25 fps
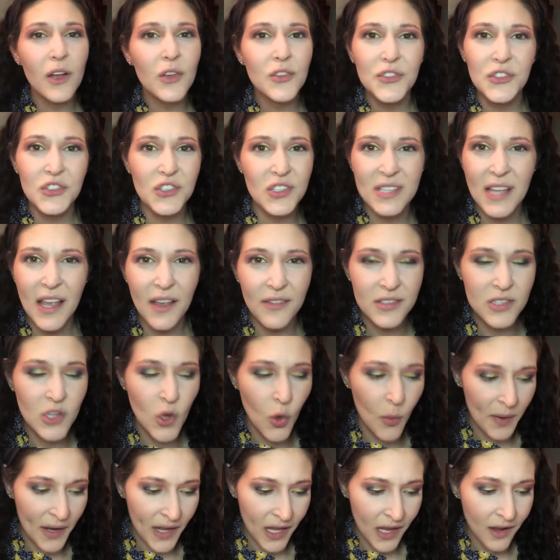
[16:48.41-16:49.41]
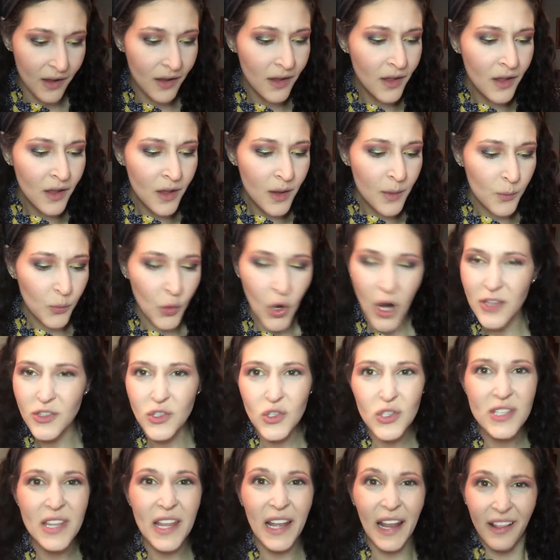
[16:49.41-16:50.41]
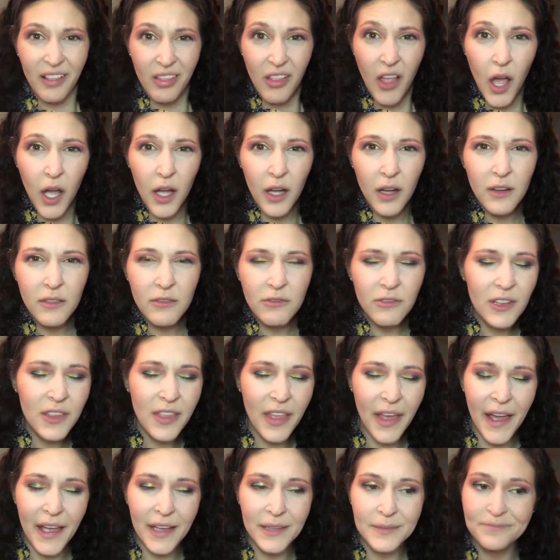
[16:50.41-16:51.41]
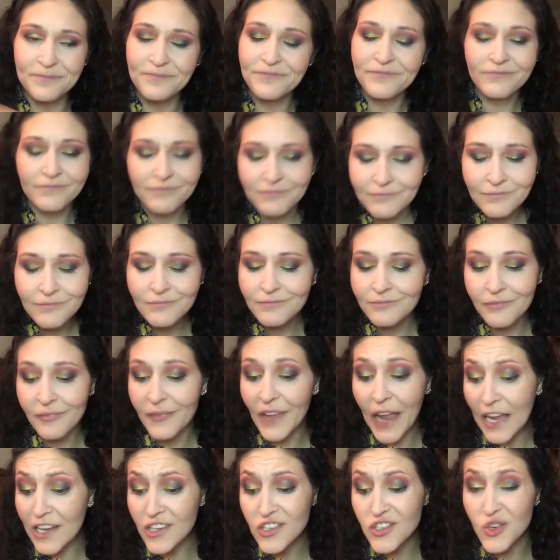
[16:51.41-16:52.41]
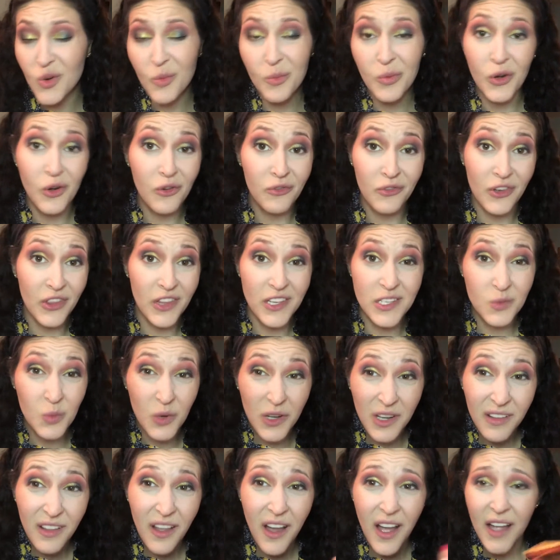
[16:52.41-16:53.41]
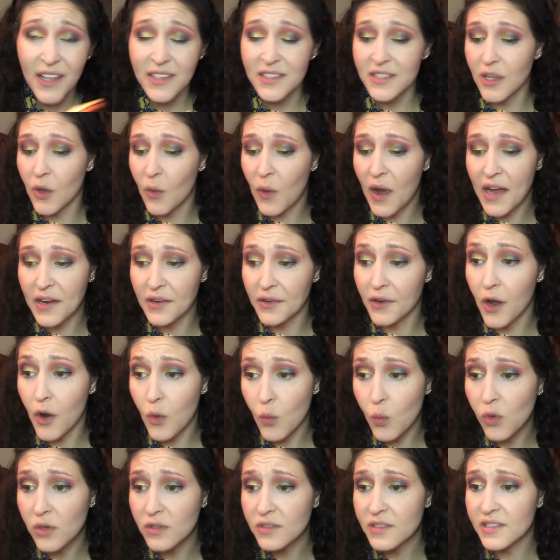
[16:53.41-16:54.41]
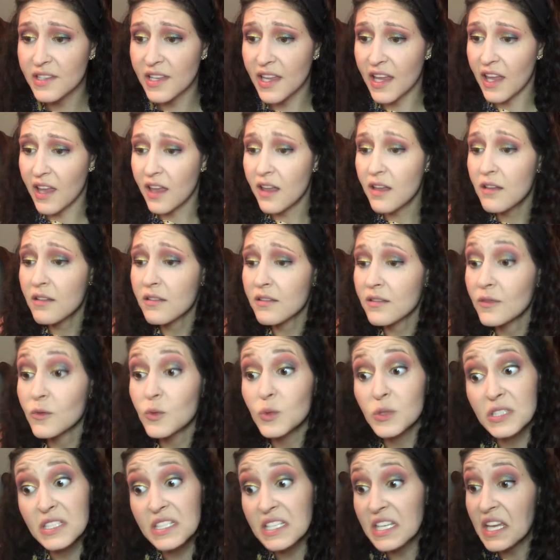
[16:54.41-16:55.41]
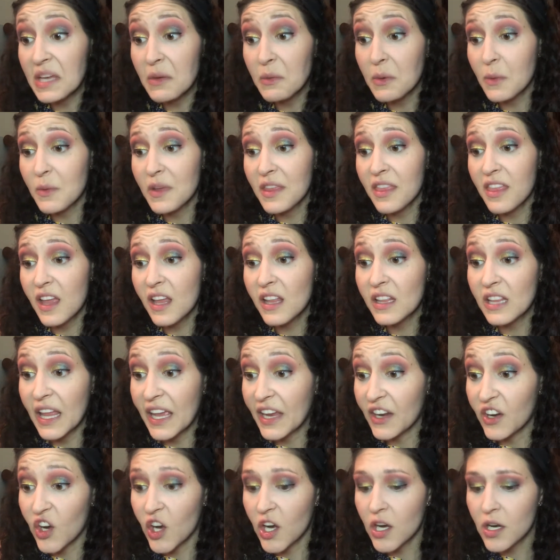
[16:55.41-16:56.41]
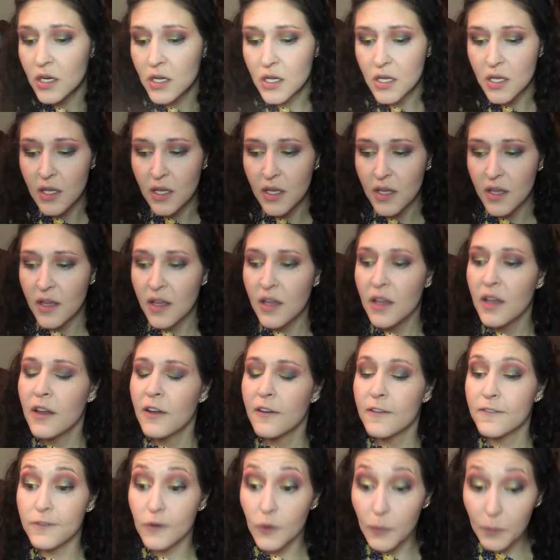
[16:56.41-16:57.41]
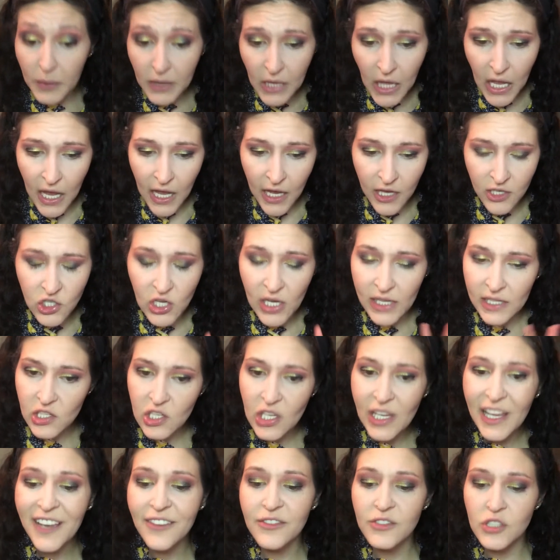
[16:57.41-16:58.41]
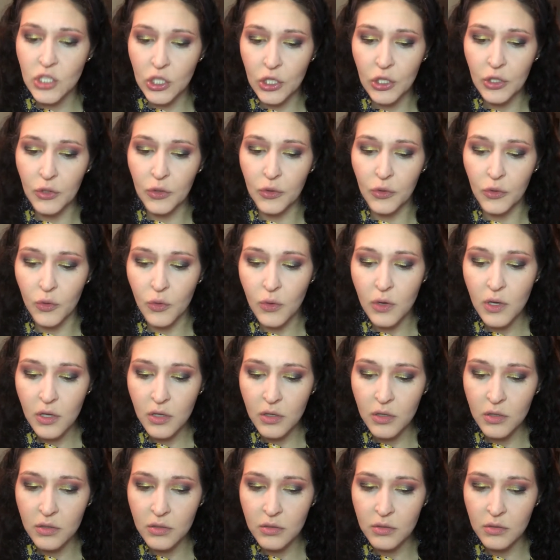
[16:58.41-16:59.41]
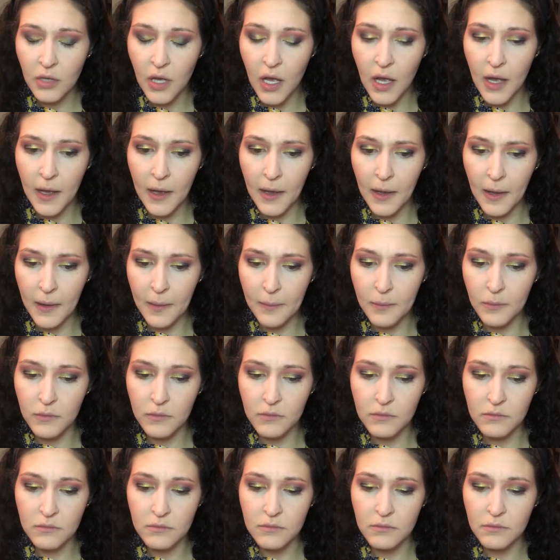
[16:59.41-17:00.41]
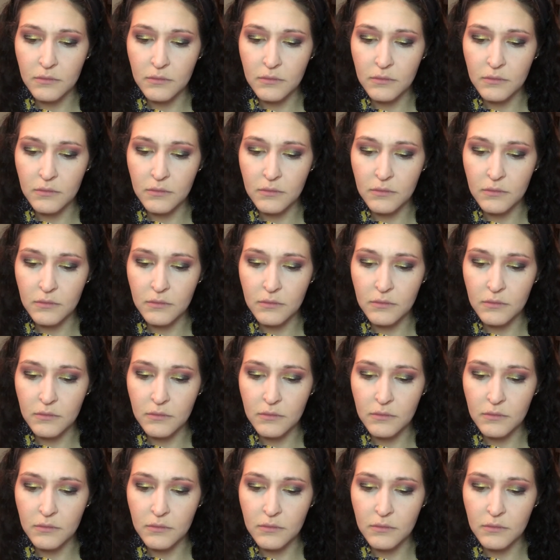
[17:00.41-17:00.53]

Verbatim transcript: also just have so many bronzers that I love that I just don't pull for this one a lot, so I don't know, we'll see. We'll see what we think later. For blush, I actually have two, but I'm